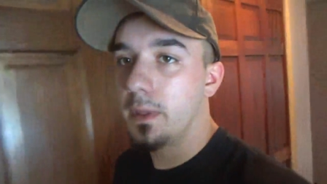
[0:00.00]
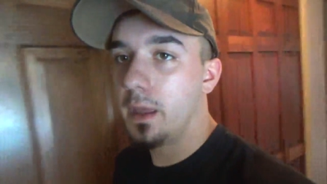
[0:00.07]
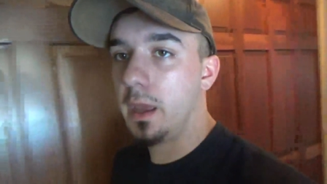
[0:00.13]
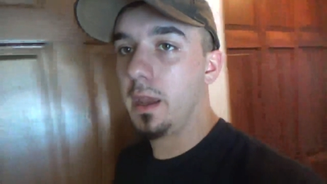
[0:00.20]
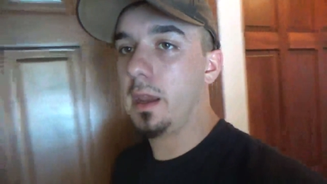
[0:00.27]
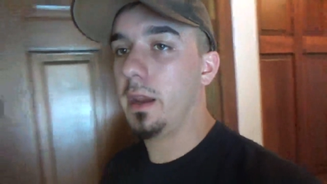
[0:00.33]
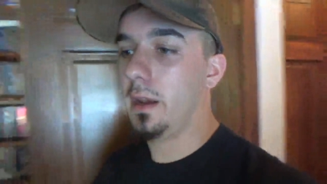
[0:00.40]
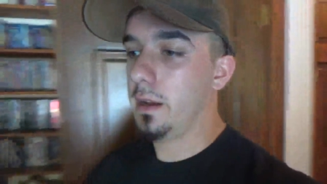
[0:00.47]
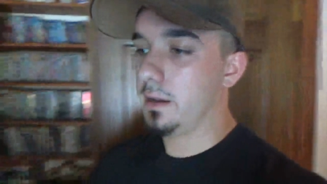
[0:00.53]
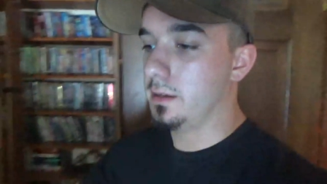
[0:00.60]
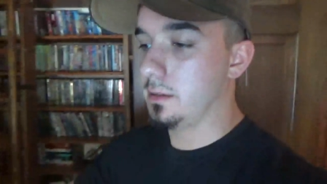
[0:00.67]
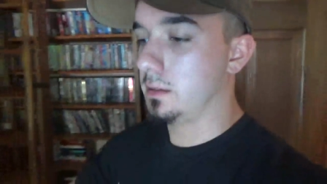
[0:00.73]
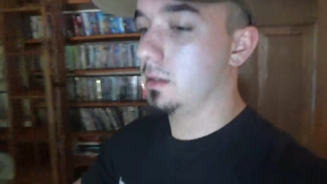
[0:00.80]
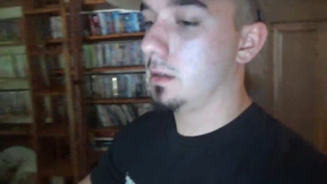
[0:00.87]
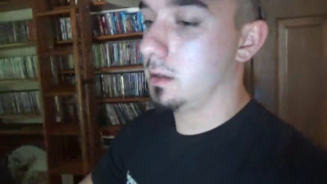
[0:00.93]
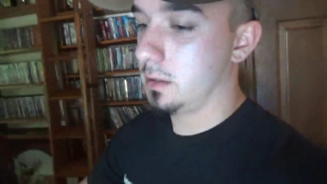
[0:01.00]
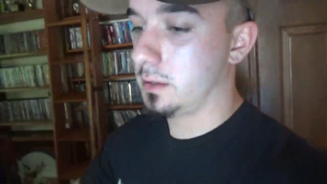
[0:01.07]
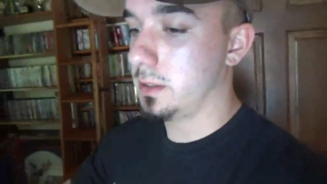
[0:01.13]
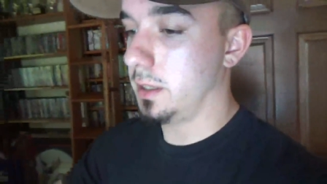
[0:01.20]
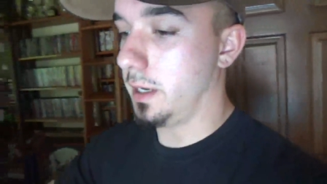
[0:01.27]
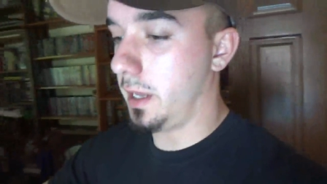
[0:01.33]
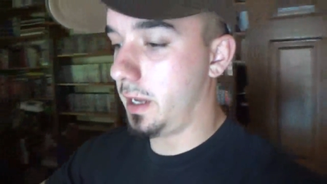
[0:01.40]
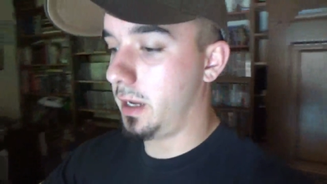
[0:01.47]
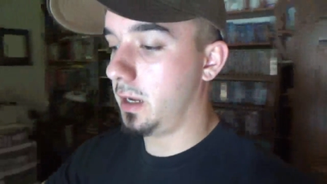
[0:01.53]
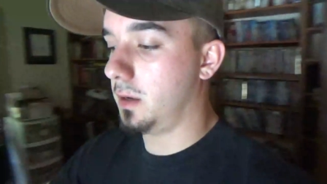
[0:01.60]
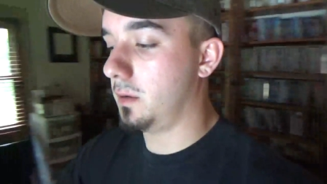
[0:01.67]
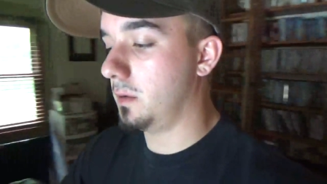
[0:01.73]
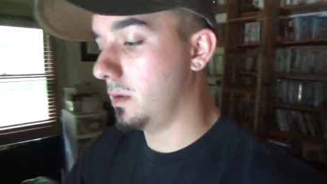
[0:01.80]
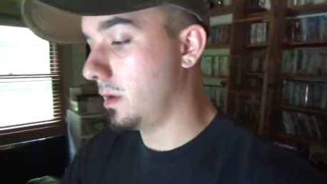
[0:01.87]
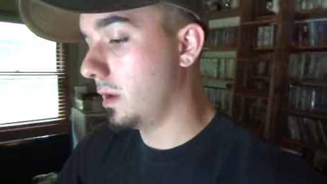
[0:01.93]
and
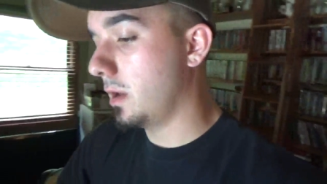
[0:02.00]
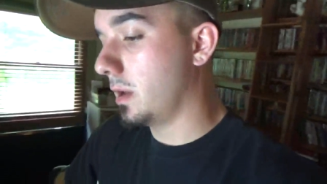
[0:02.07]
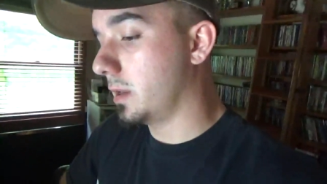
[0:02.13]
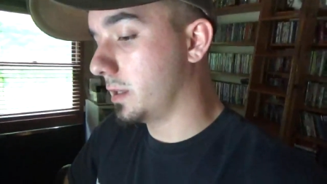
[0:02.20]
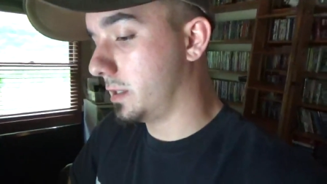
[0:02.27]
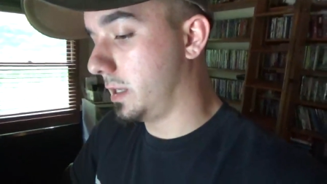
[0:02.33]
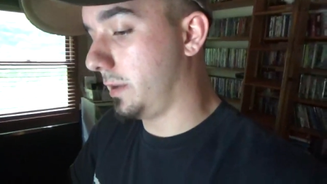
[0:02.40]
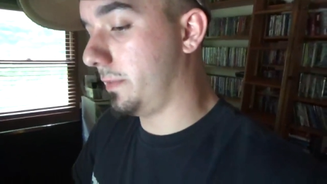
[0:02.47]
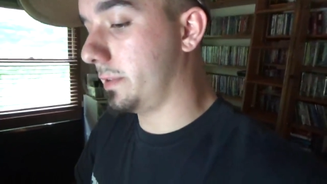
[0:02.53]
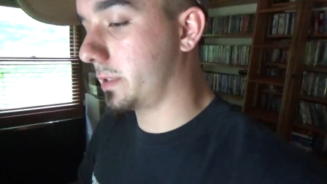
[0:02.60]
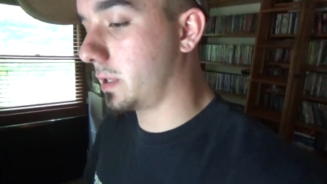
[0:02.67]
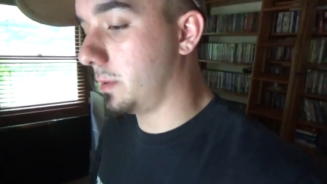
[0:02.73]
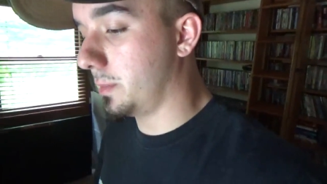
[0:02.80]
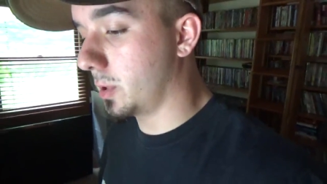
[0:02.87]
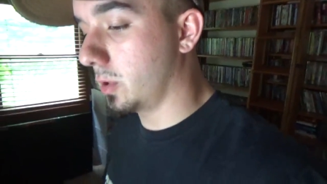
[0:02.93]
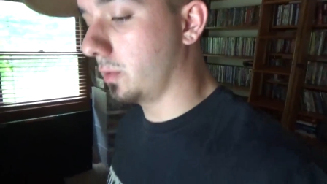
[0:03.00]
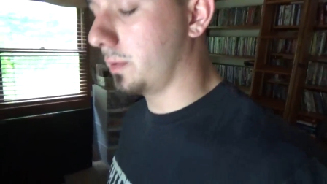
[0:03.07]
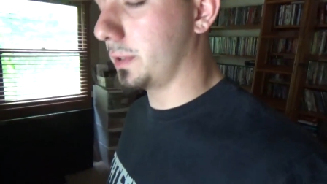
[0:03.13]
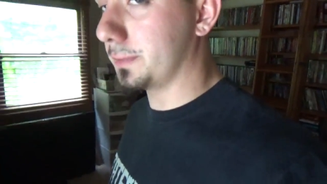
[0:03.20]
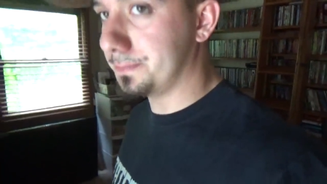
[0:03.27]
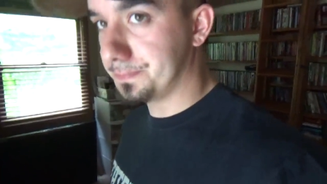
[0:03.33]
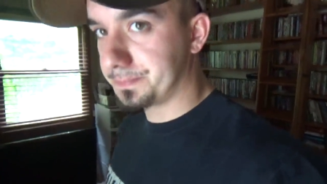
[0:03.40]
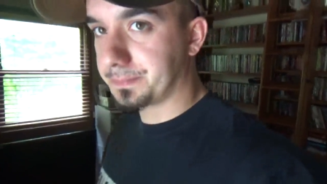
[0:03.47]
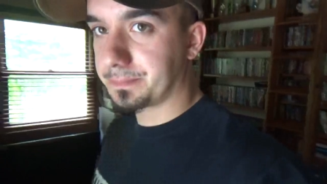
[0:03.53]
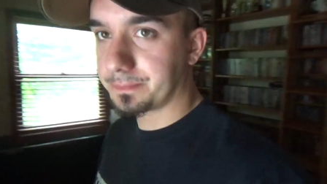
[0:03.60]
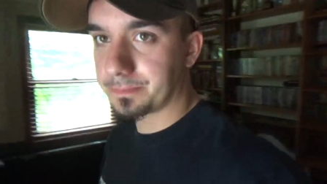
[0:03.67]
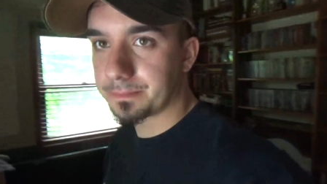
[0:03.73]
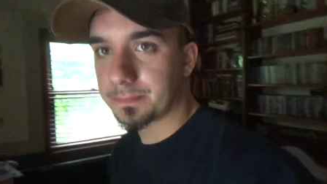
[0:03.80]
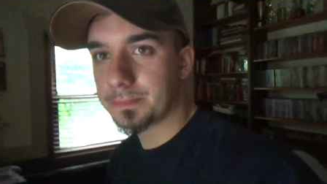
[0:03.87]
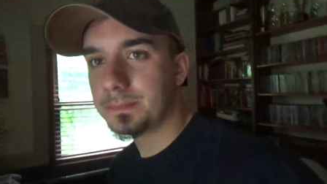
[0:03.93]
today Stefan's coming over
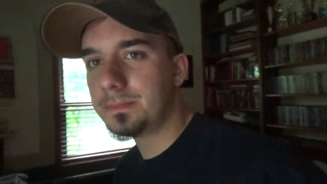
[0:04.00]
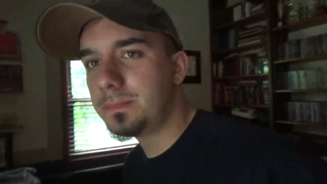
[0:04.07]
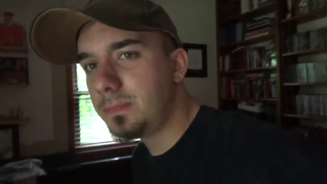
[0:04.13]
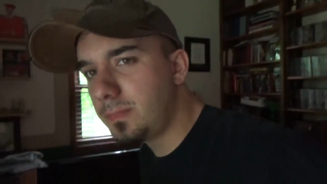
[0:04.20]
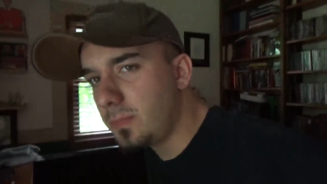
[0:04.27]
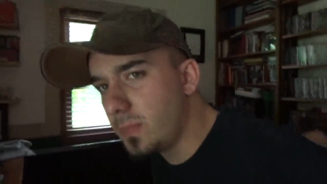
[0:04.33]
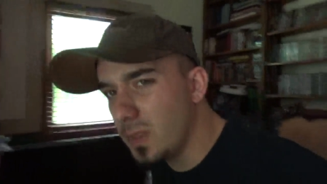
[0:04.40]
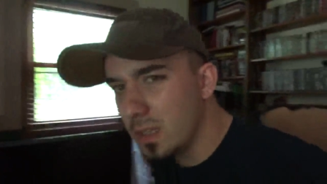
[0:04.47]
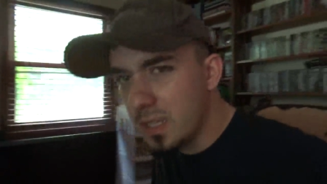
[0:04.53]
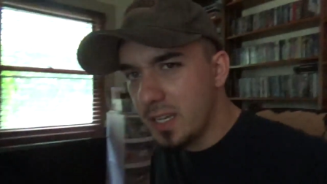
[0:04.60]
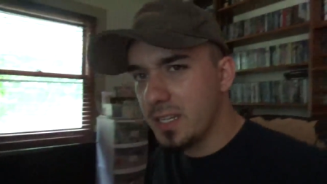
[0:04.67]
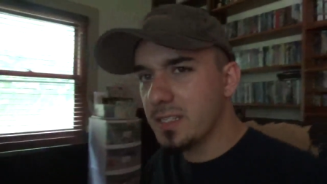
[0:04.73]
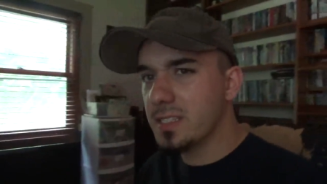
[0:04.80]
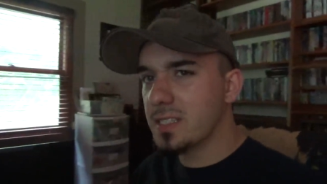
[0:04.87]
it's